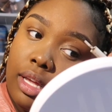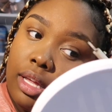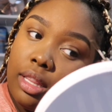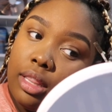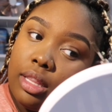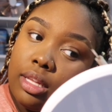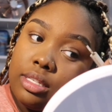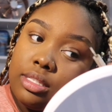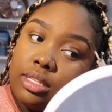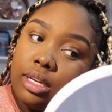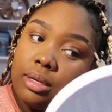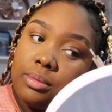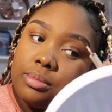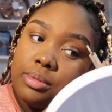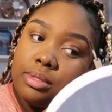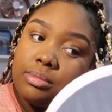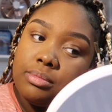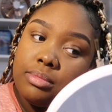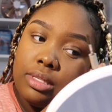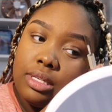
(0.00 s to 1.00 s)
And this helps
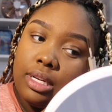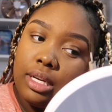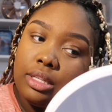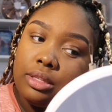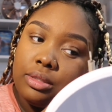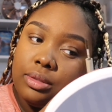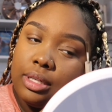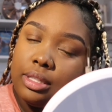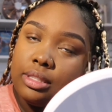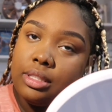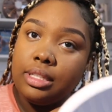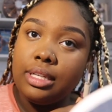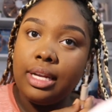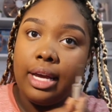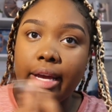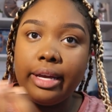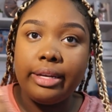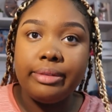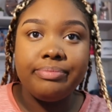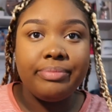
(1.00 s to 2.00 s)
them stay throughout the
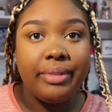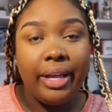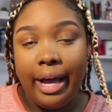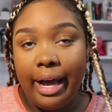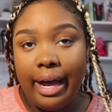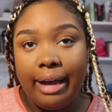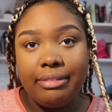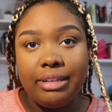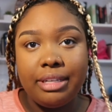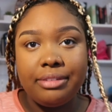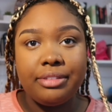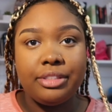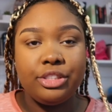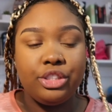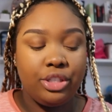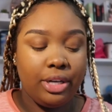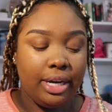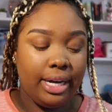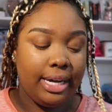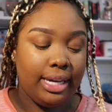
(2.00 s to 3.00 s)
day. I've never
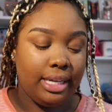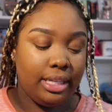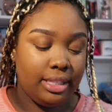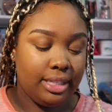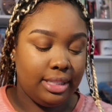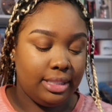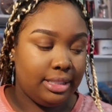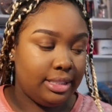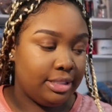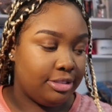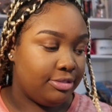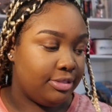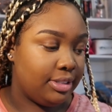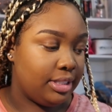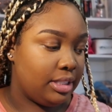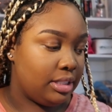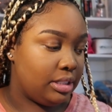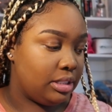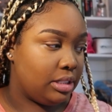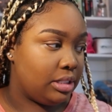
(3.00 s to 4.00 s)
tried a
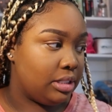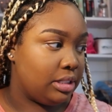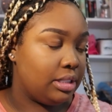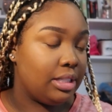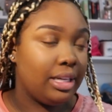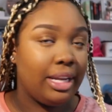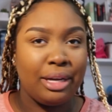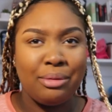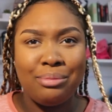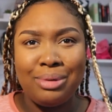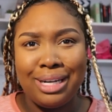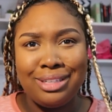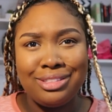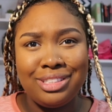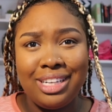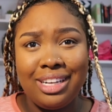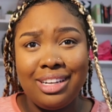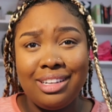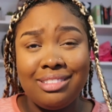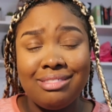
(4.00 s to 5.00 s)
different like brow
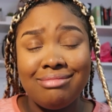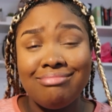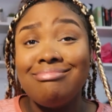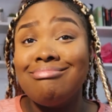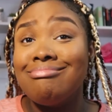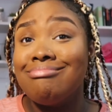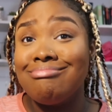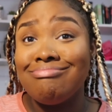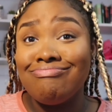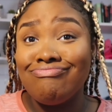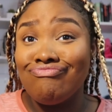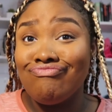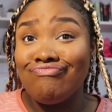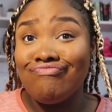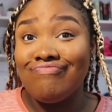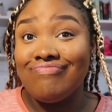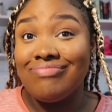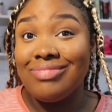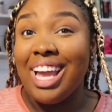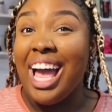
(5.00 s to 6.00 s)
gel.
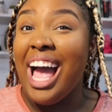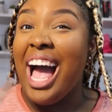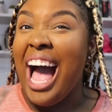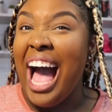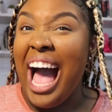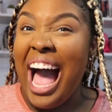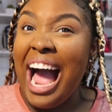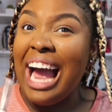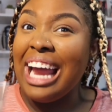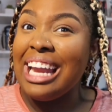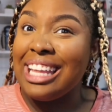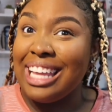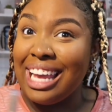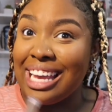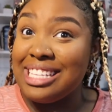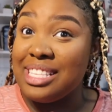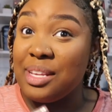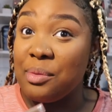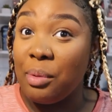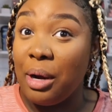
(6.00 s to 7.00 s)
I
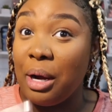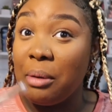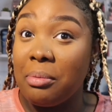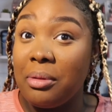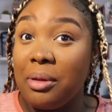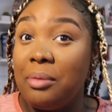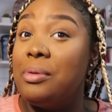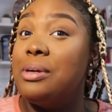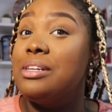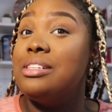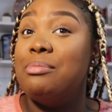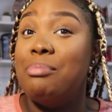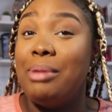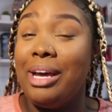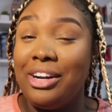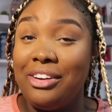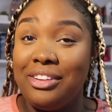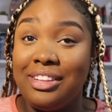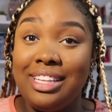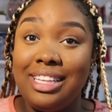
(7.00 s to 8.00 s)
guess it probably works
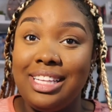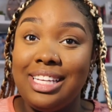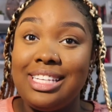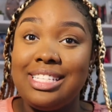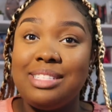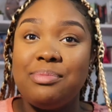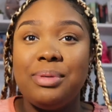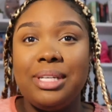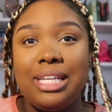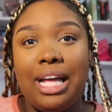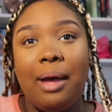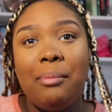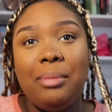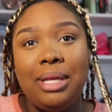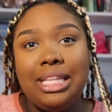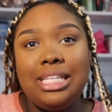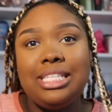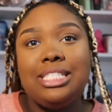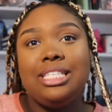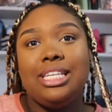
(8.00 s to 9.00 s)
better than this because I
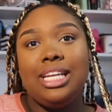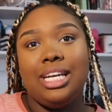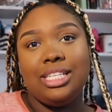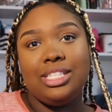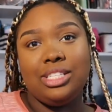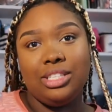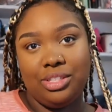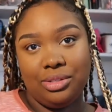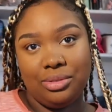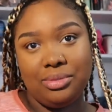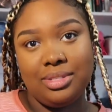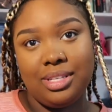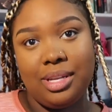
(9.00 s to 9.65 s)
mean this does do